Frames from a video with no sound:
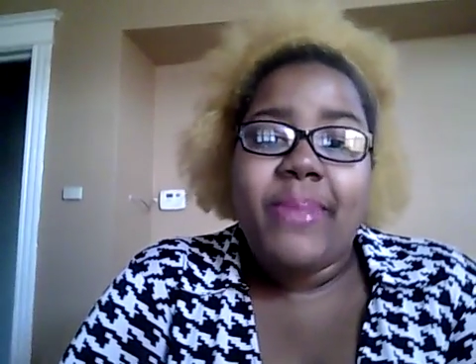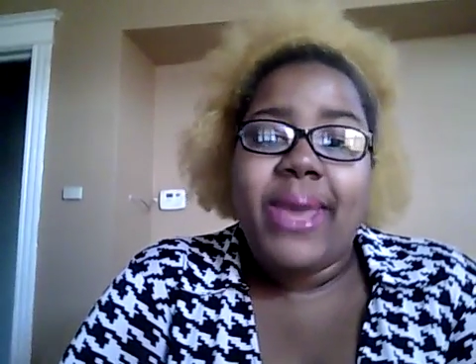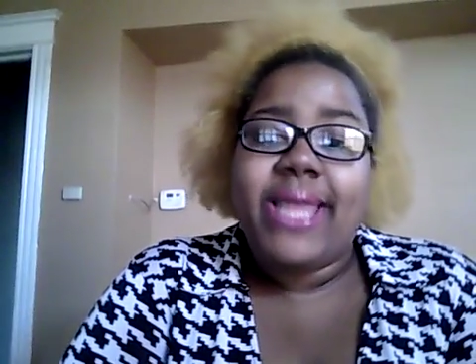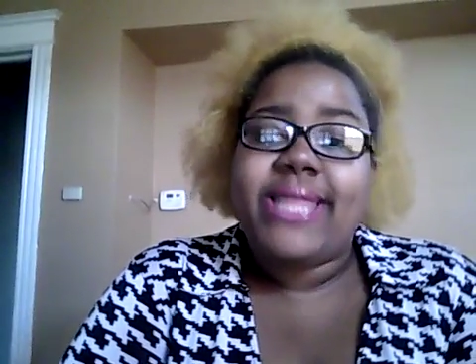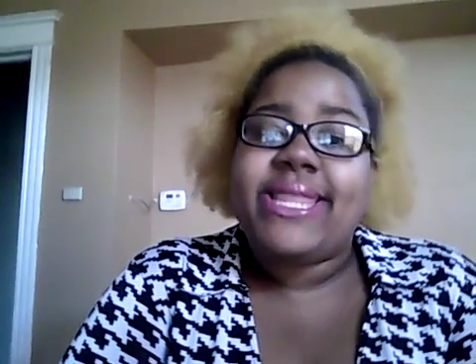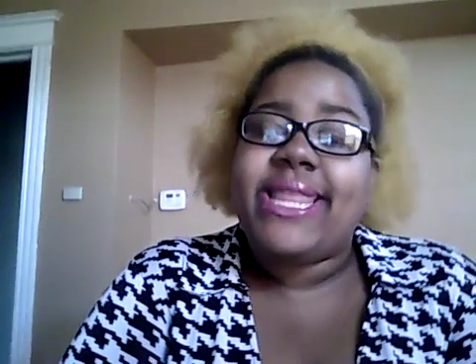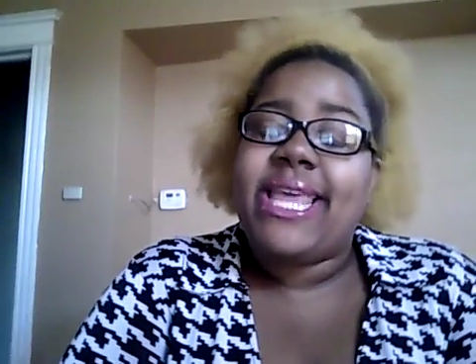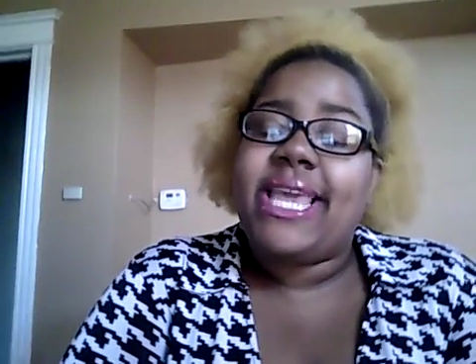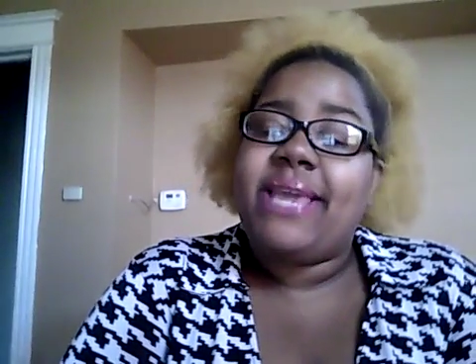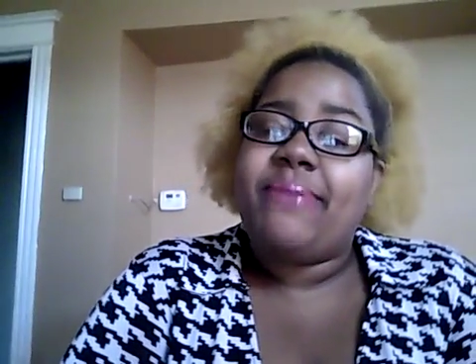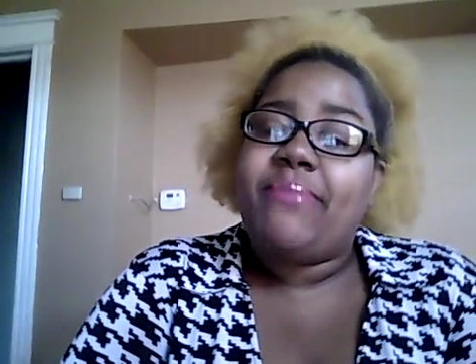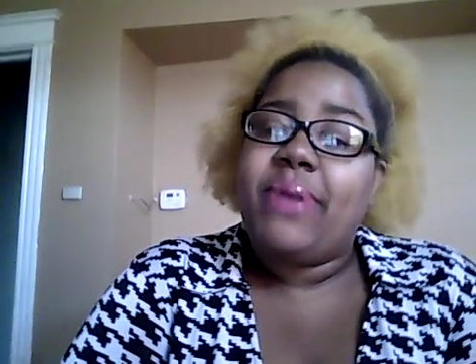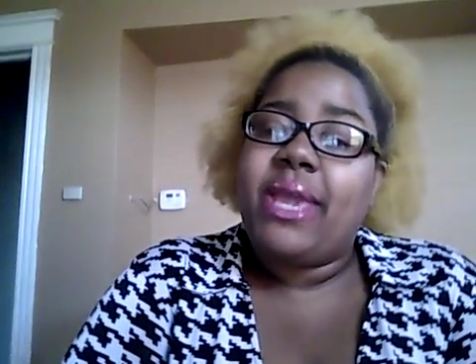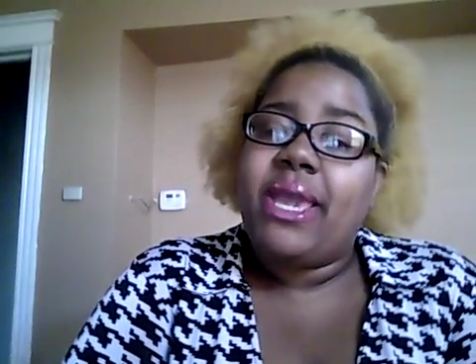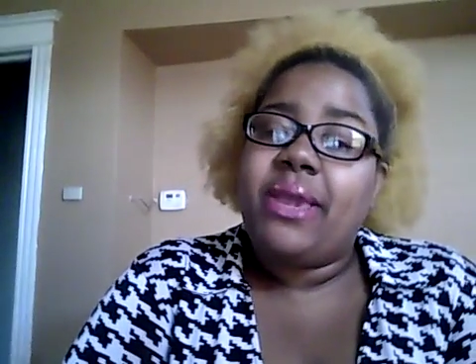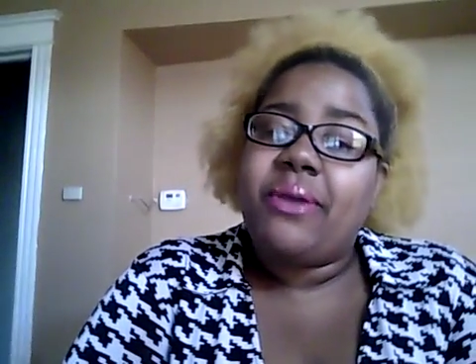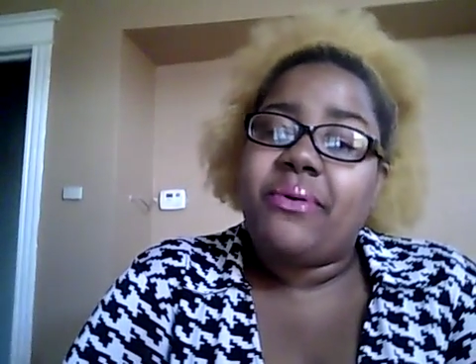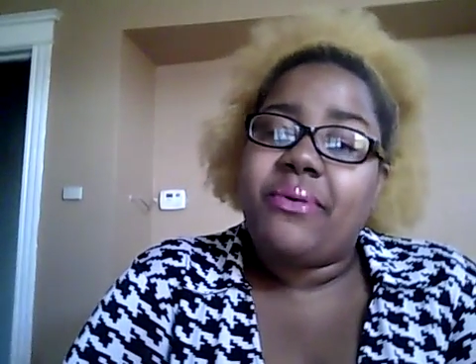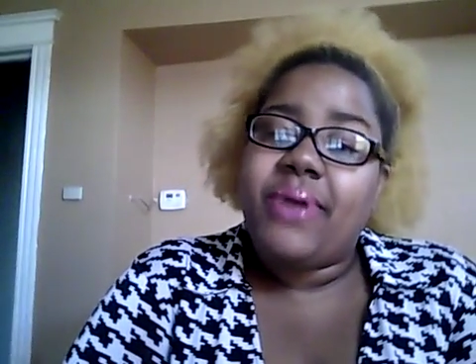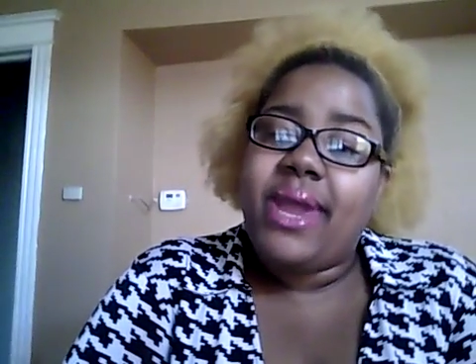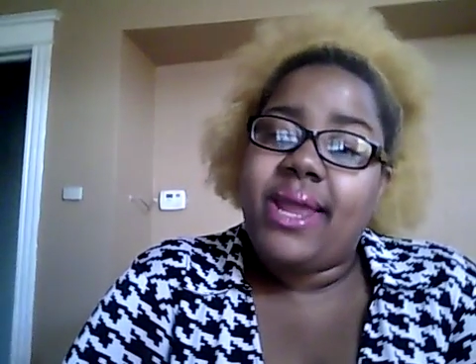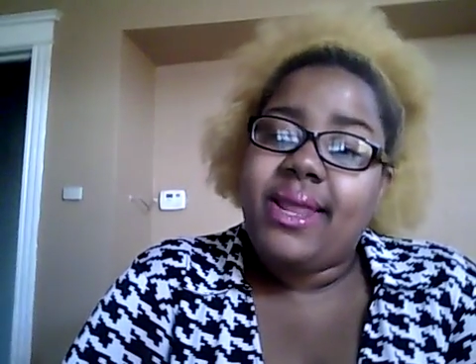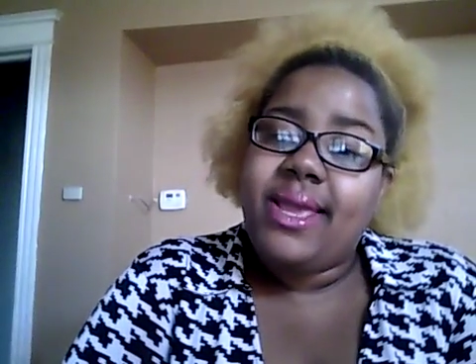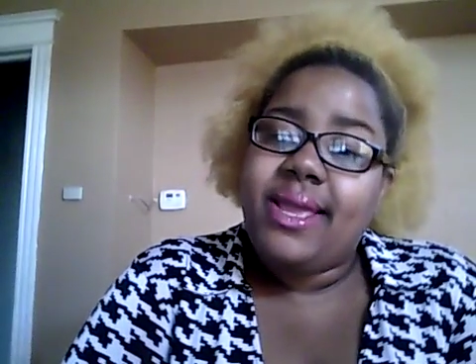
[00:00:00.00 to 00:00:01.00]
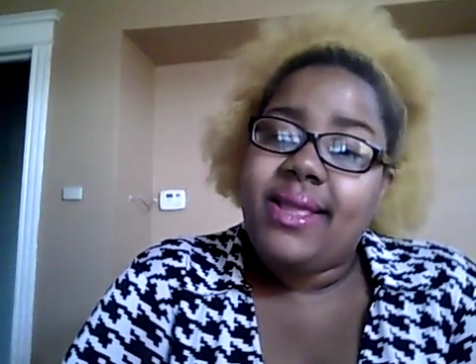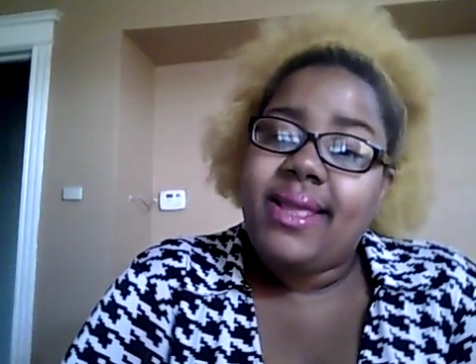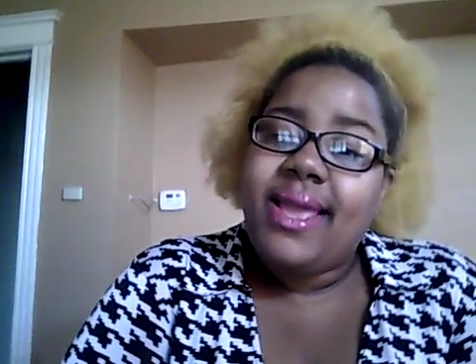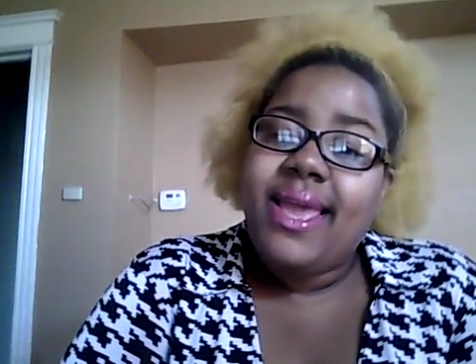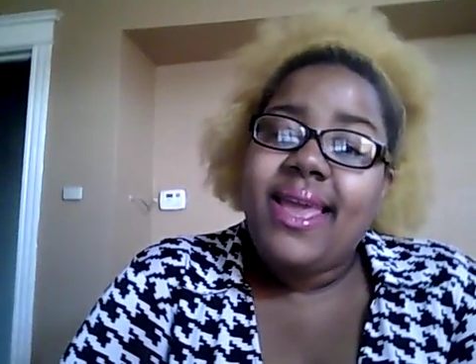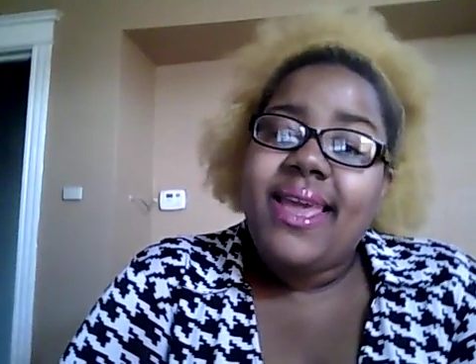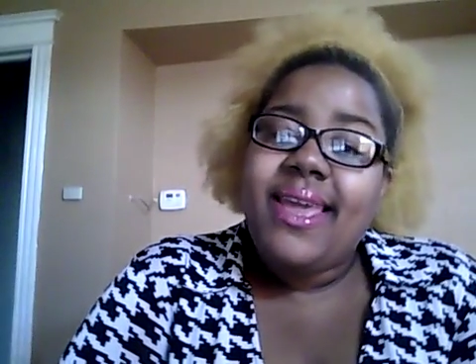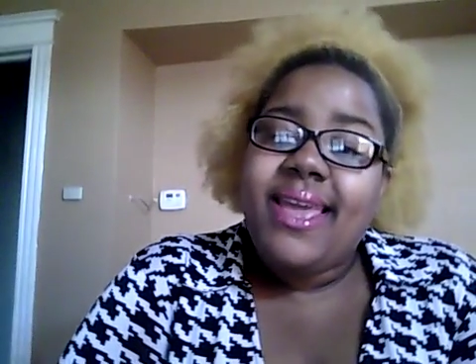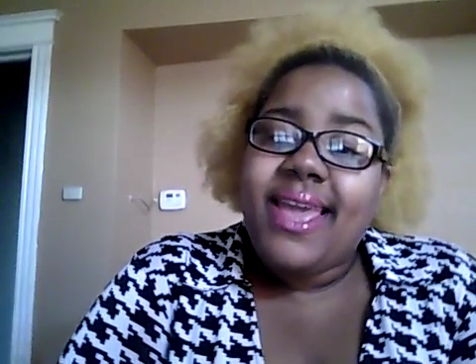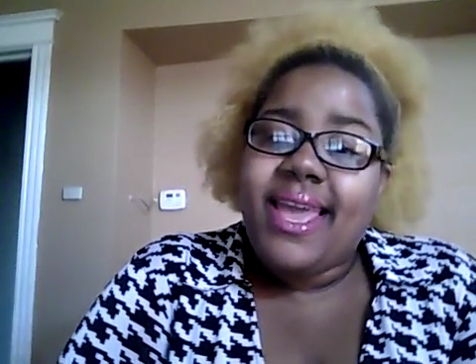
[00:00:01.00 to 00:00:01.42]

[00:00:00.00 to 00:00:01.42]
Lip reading: at Think Pink Credit,